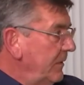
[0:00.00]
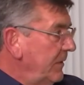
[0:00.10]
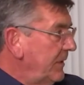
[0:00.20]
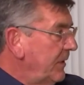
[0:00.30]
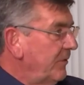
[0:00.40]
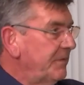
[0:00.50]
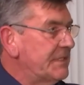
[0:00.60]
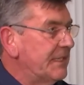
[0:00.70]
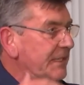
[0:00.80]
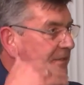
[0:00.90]
that whole
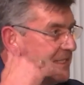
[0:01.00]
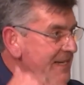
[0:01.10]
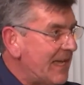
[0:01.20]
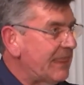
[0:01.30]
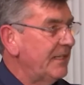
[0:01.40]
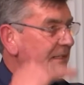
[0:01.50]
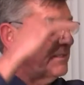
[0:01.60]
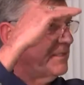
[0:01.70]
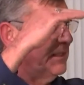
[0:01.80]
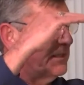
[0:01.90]
vista. There is nothing
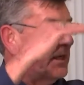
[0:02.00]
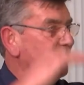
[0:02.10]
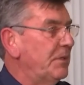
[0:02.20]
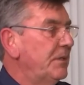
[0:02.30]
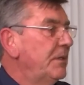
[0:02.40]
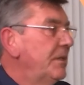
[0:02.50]
that sticks up